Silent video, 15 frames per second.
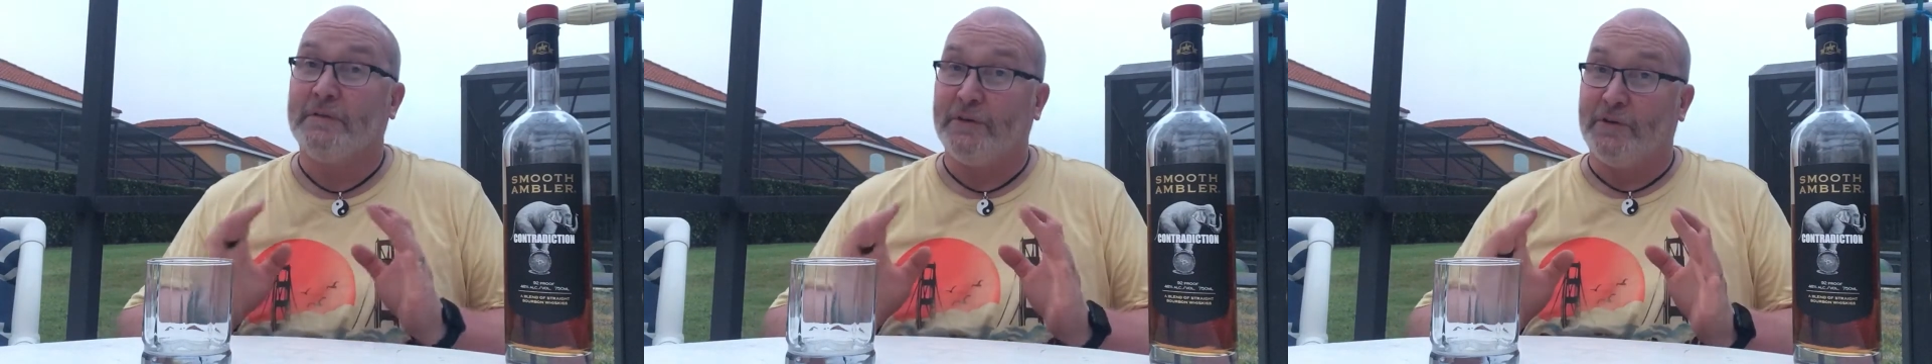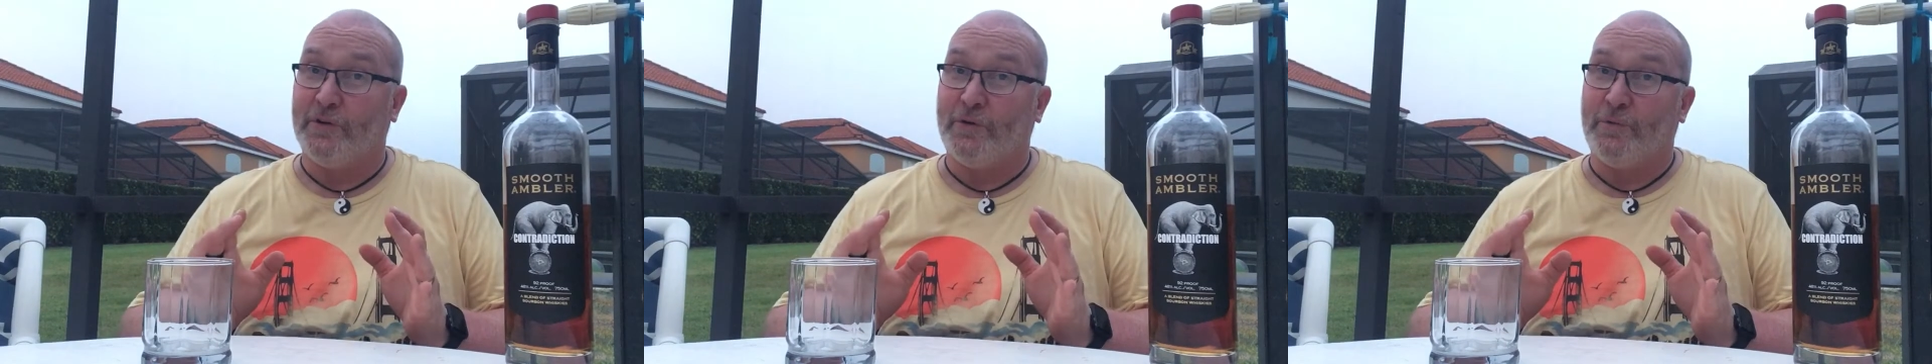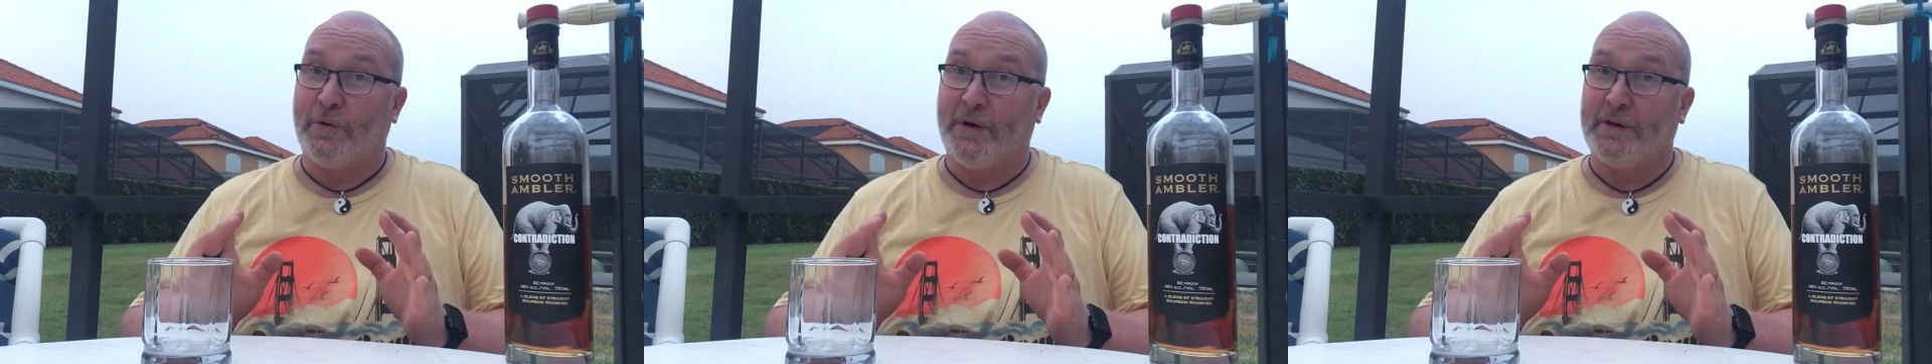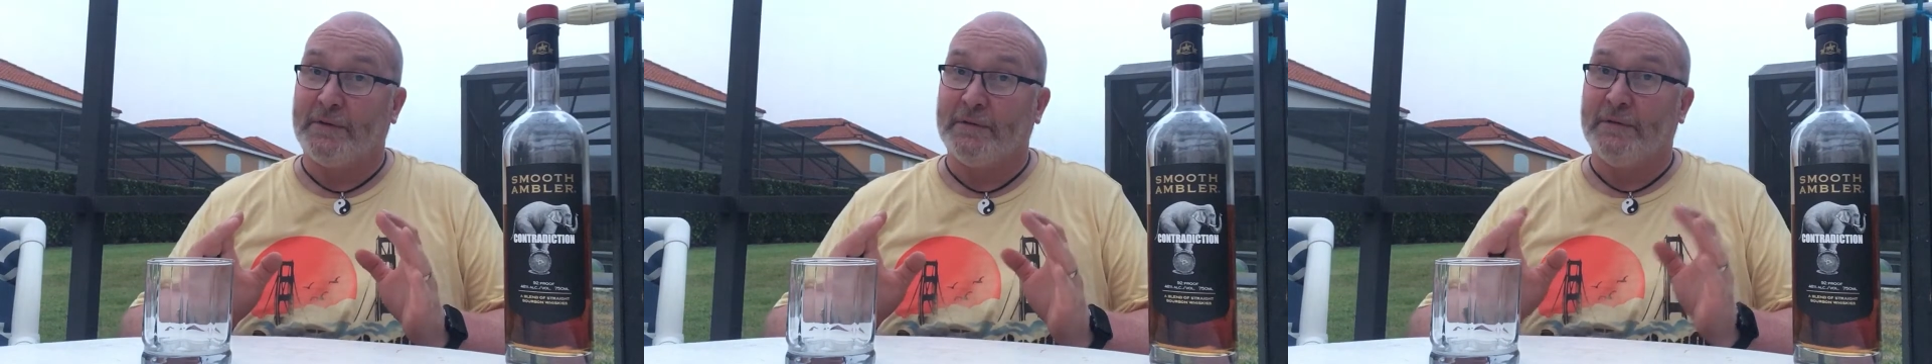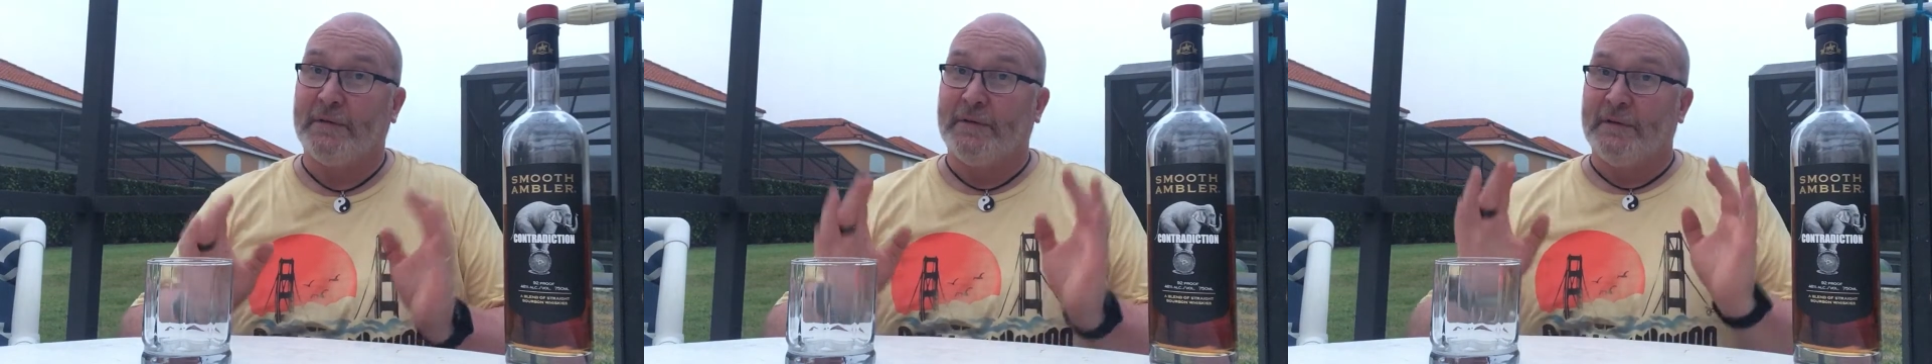you know what?
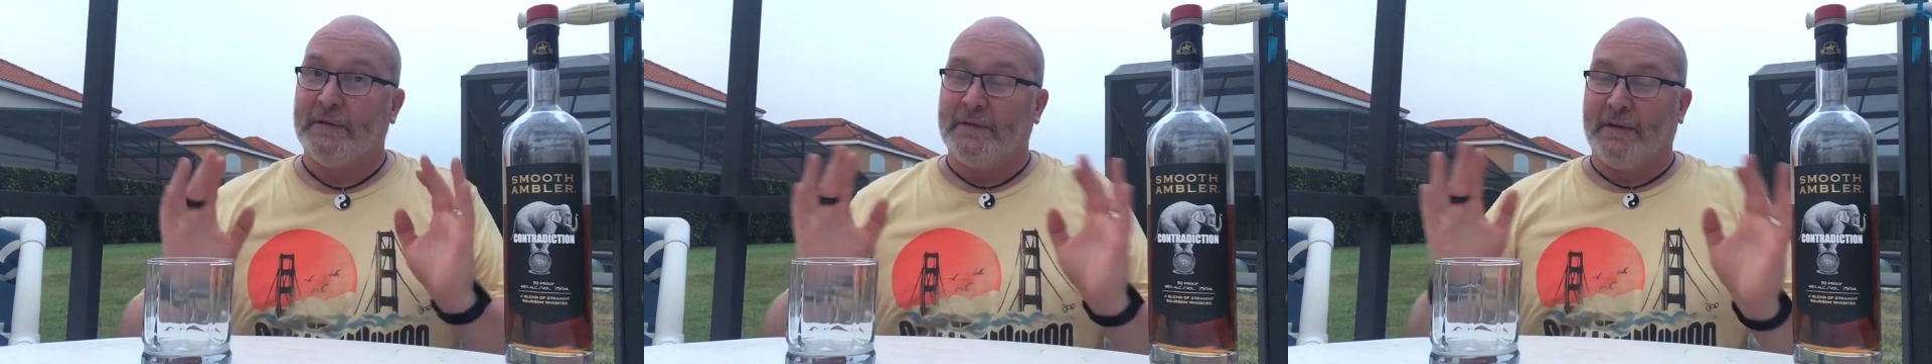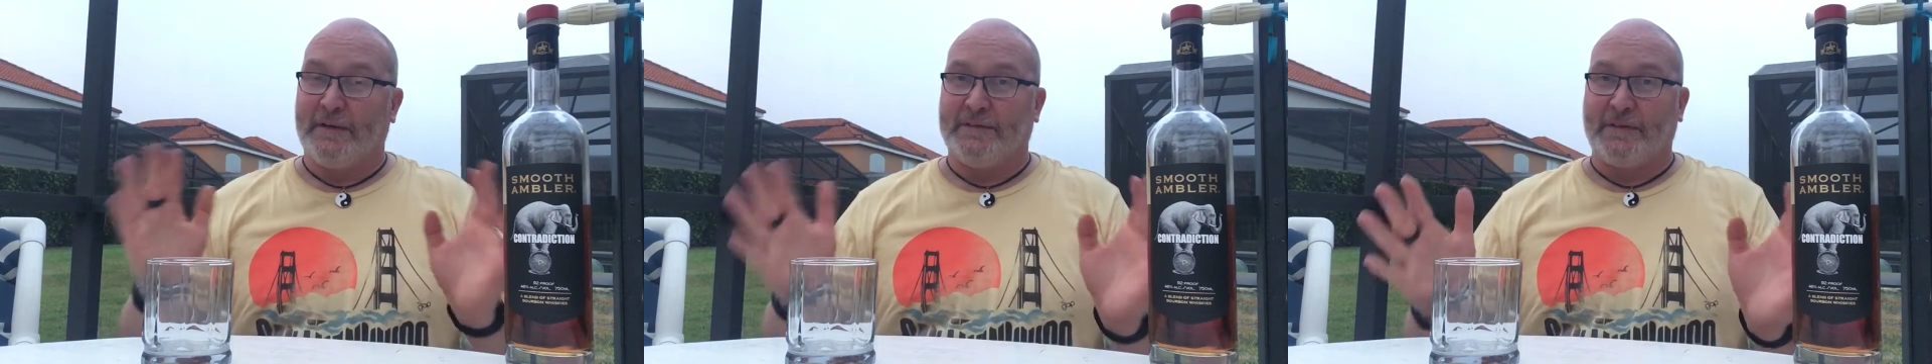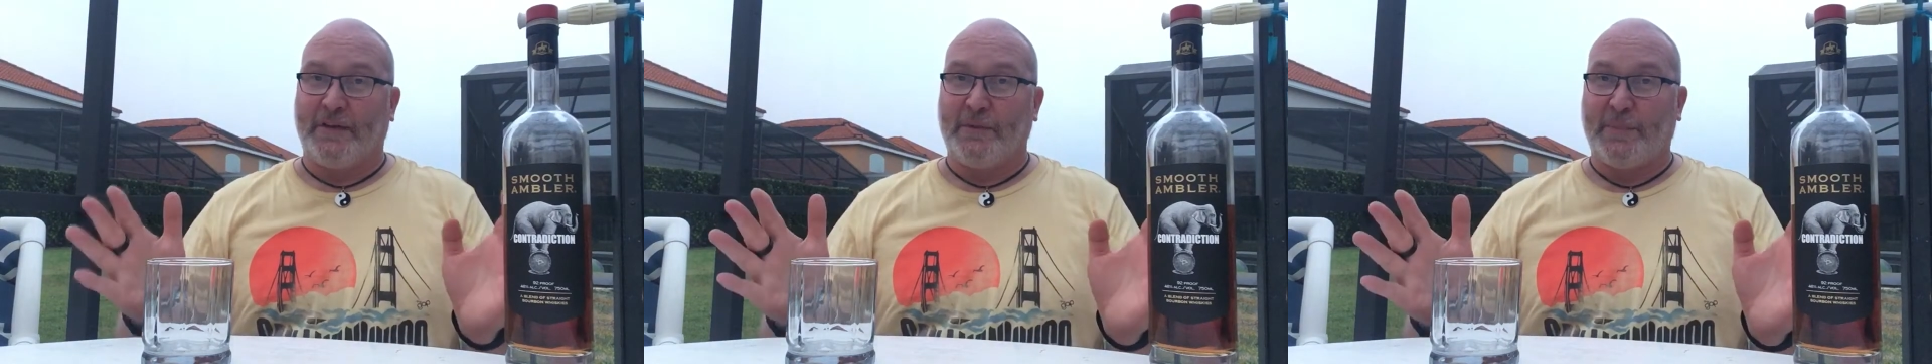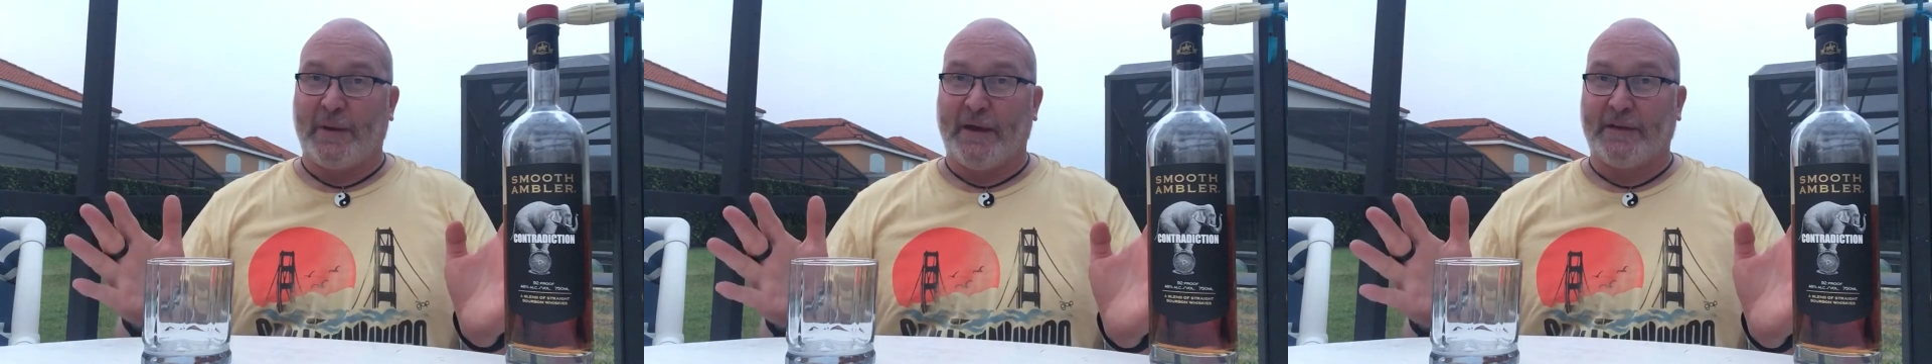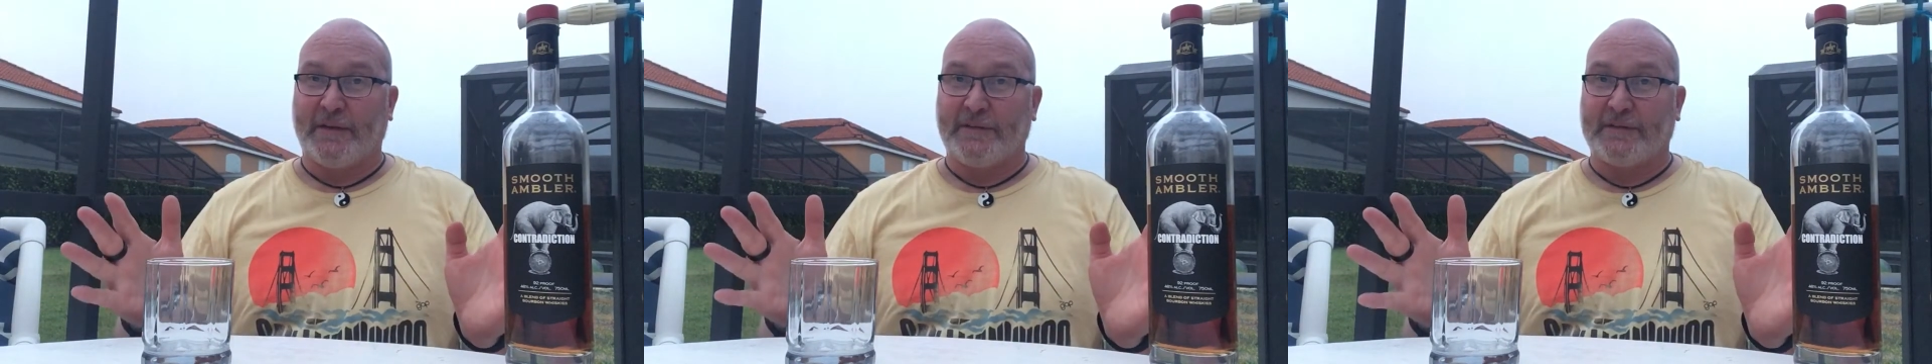It's
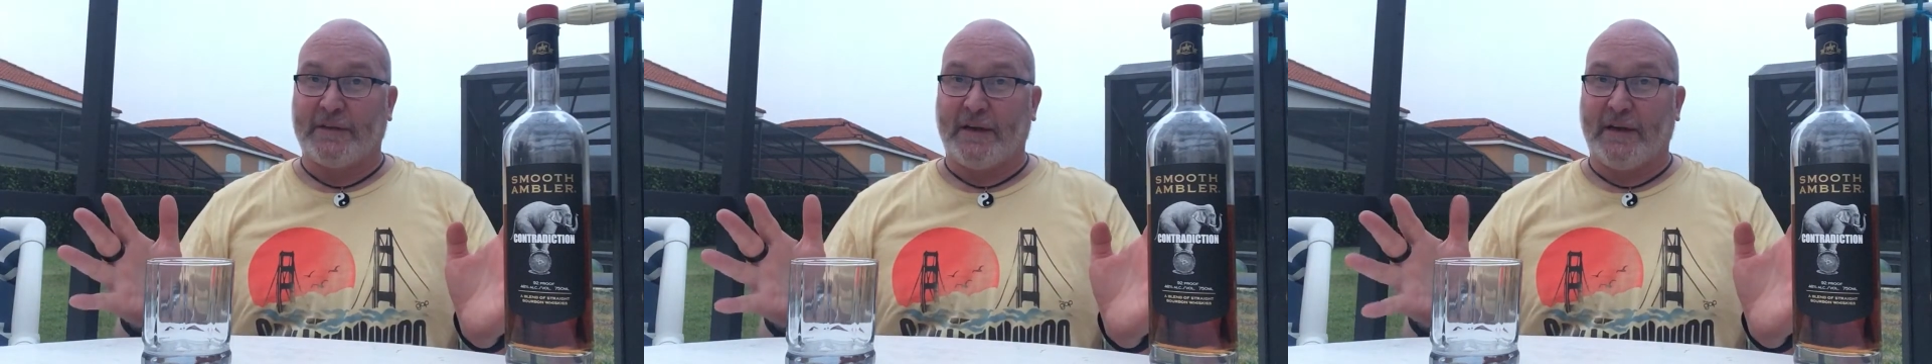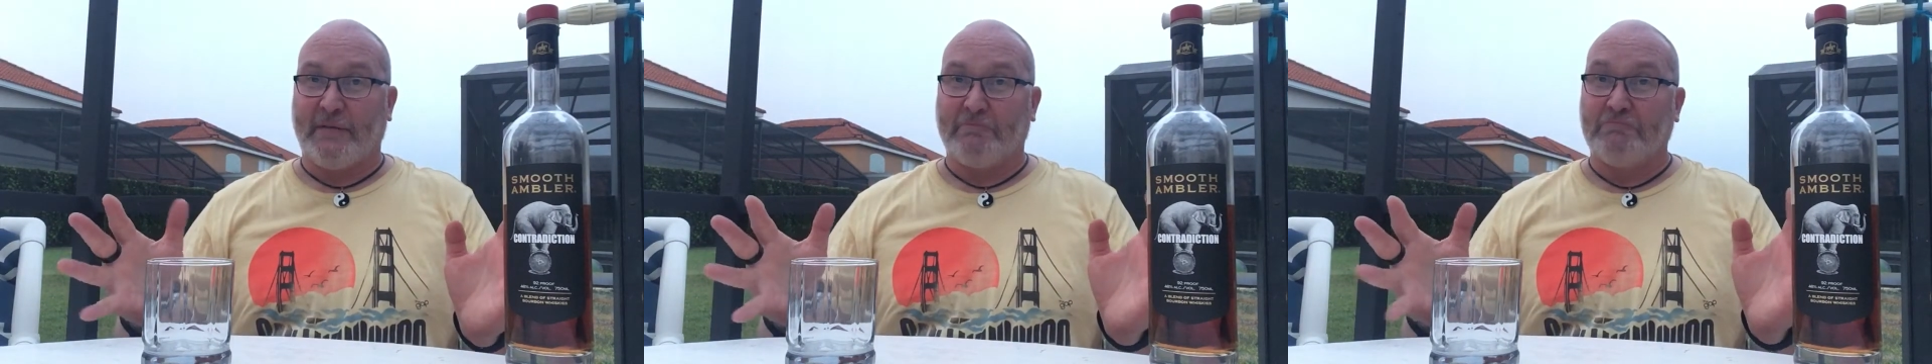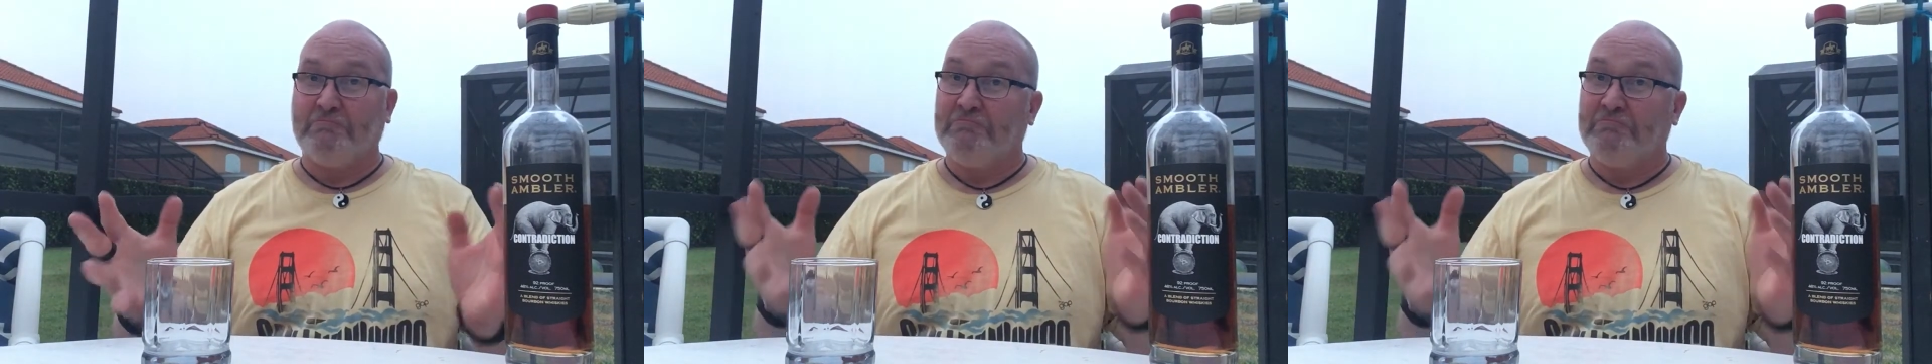Independence Day.